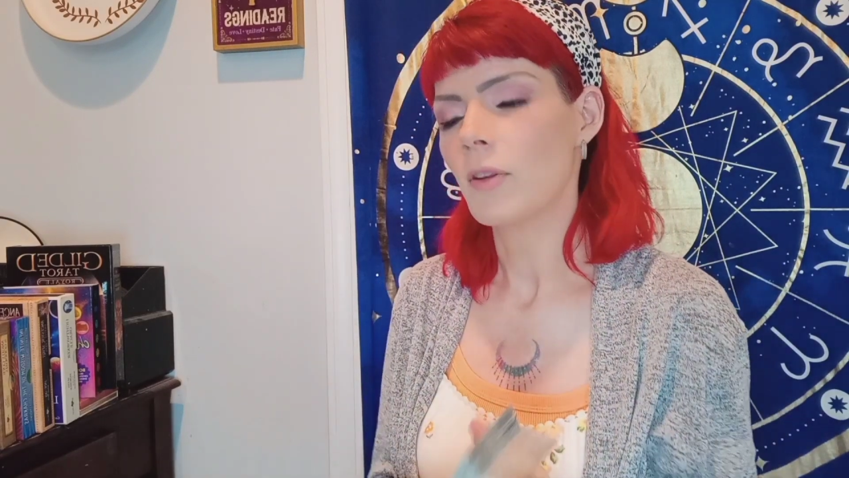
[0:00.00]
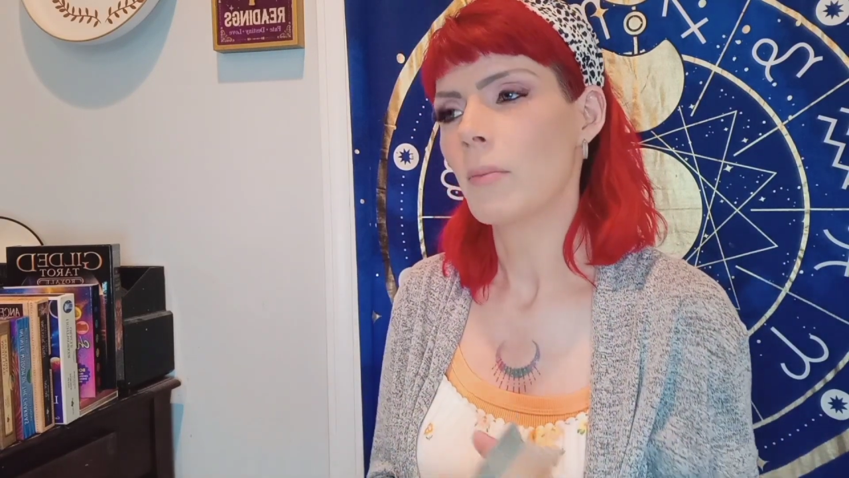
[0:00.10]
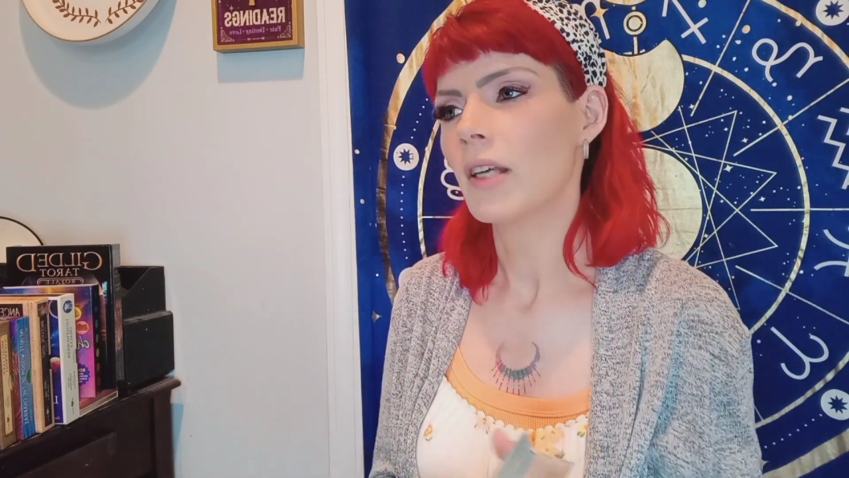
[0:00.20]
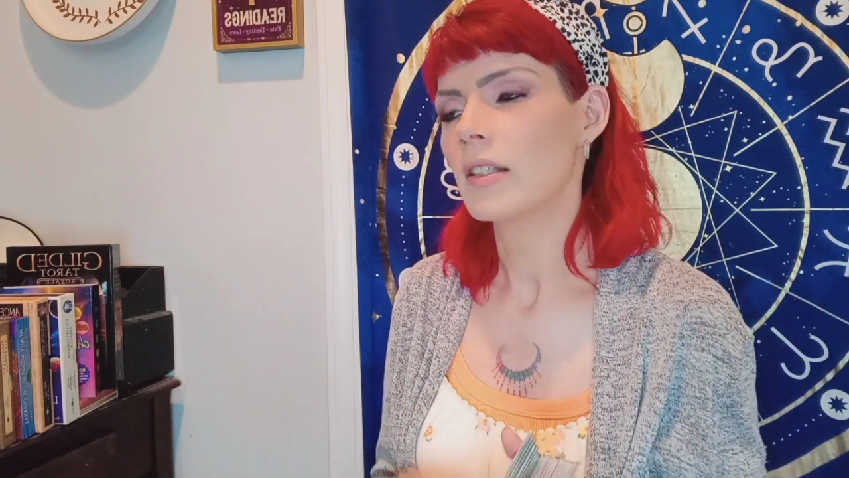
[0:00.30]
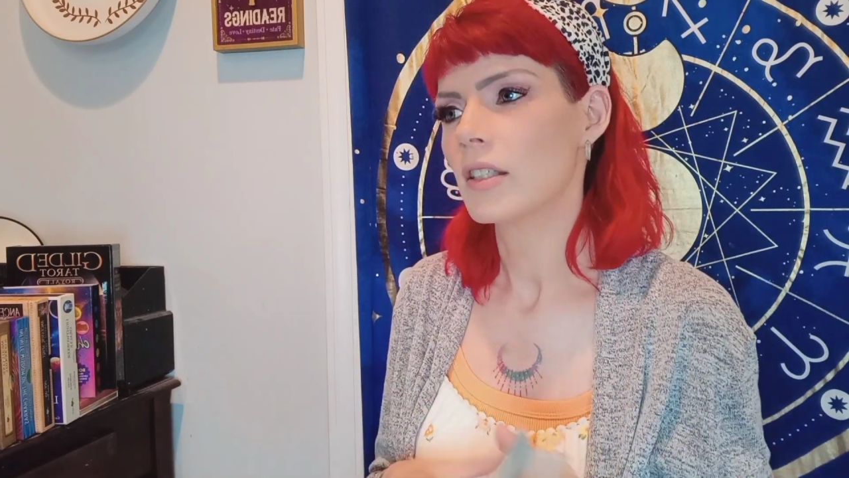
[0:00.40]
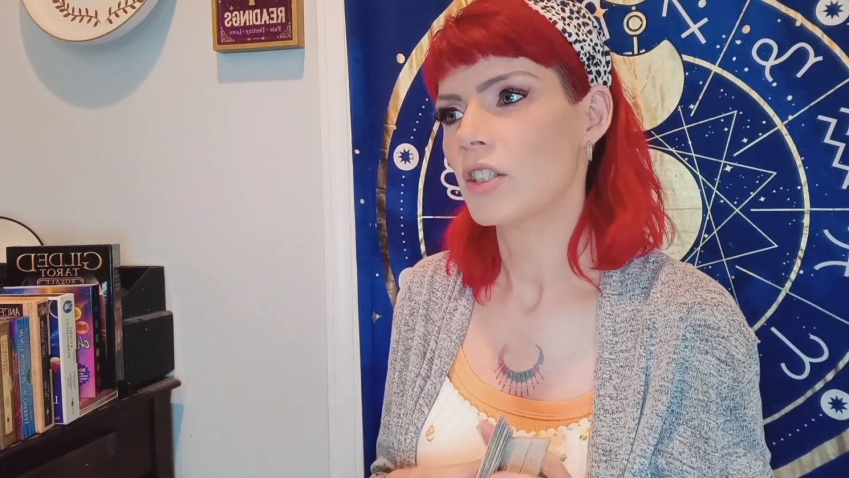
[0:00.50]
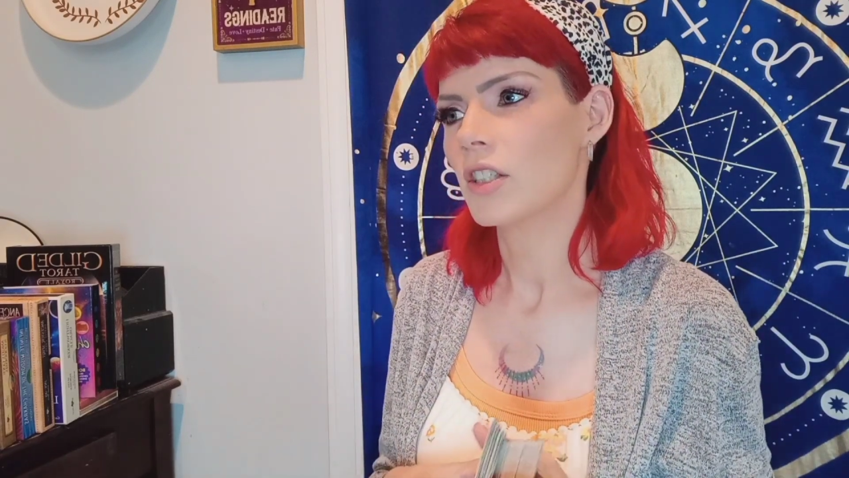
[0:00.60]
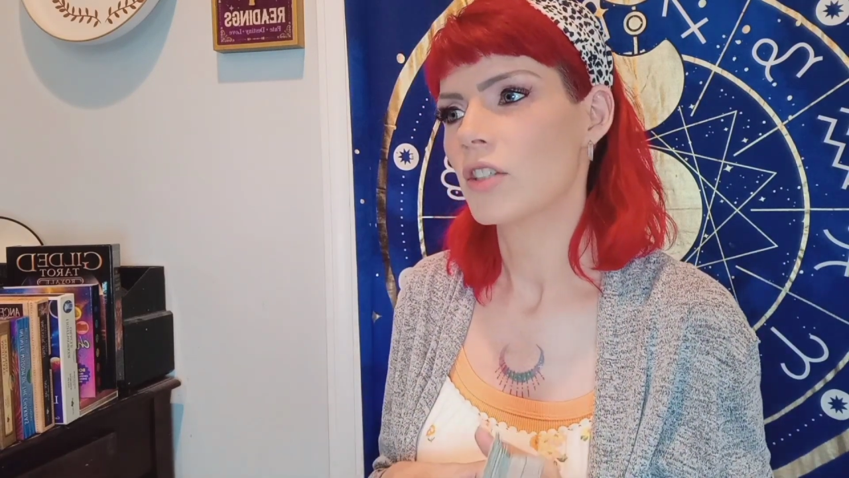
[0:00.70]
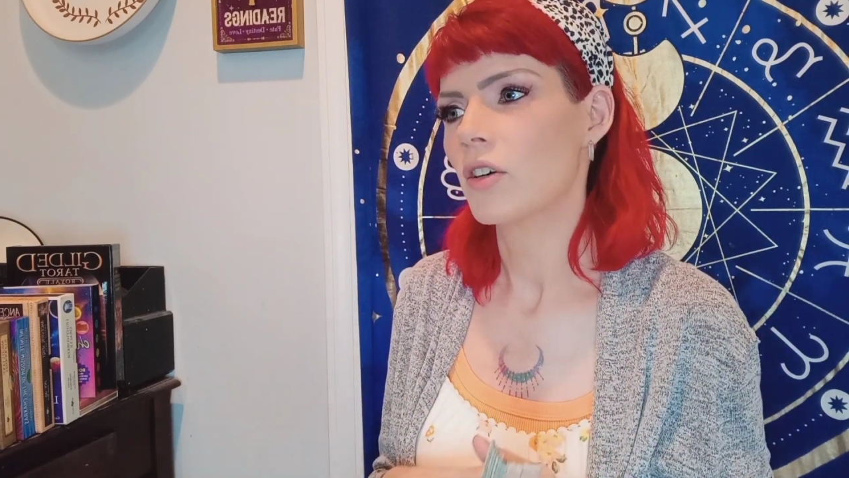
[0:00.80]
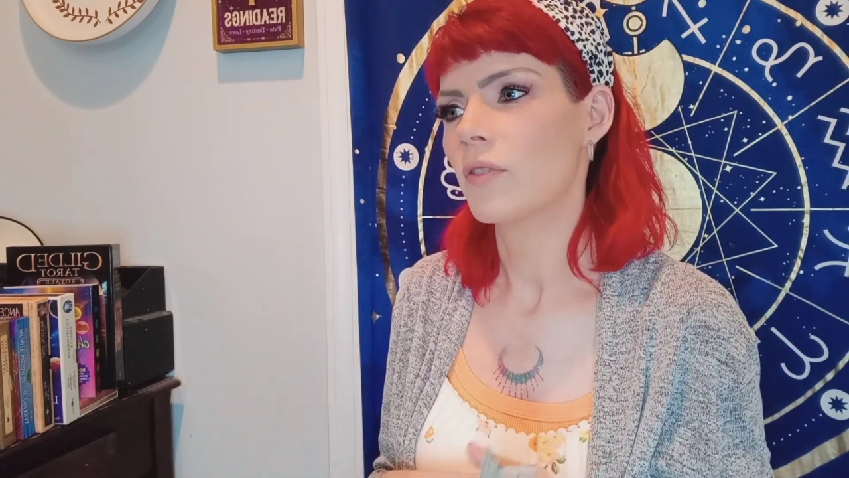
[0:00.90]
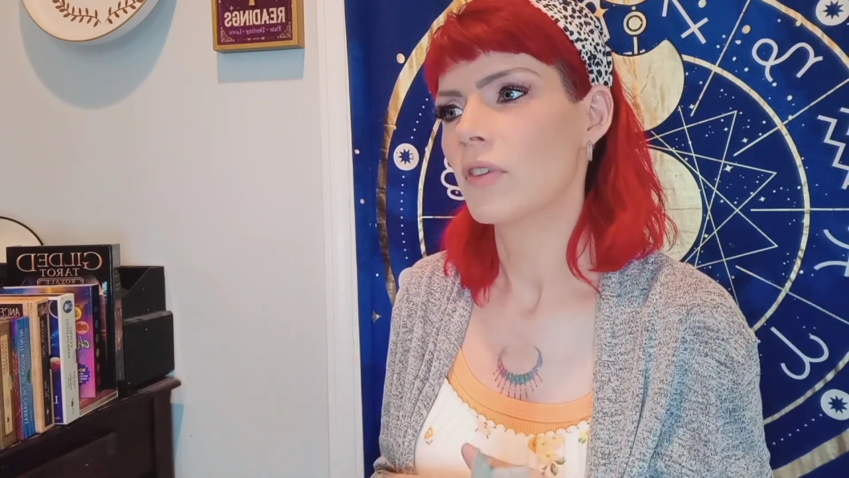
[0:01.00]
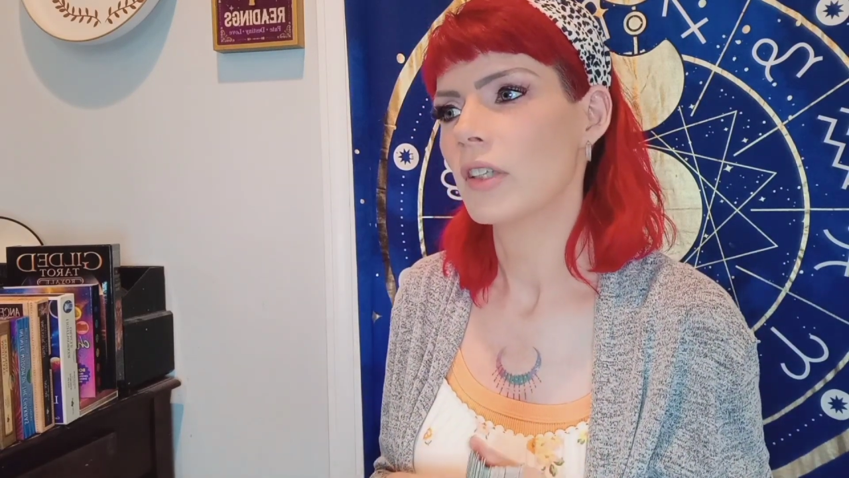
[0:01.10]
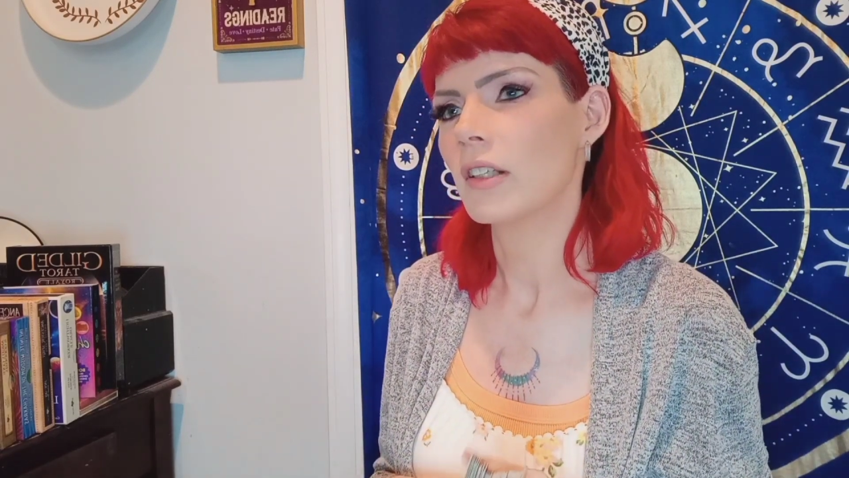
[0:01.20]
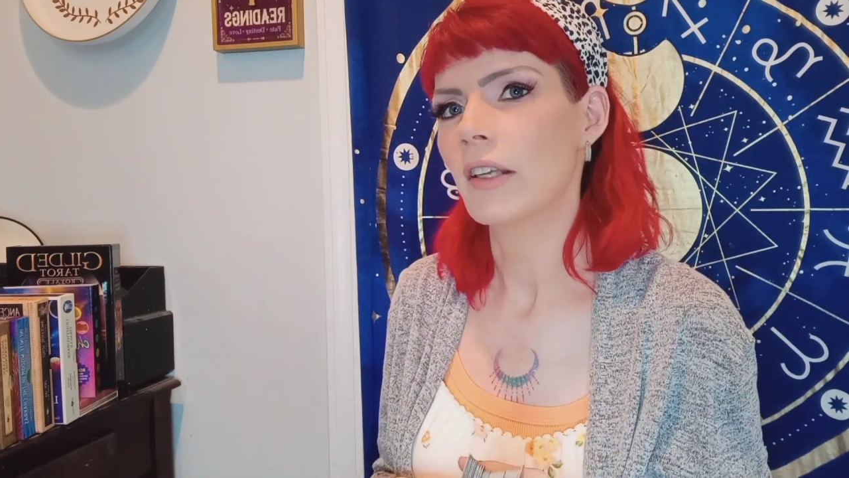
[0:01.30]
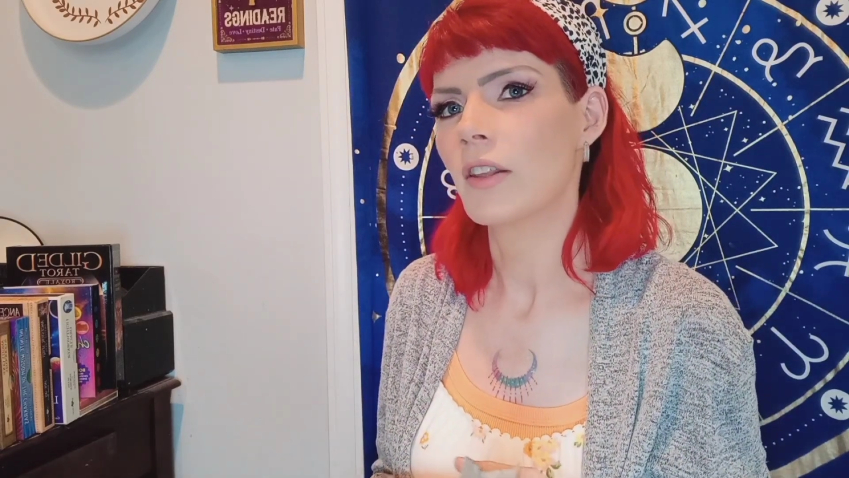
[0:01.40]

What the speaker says: messages start feeling like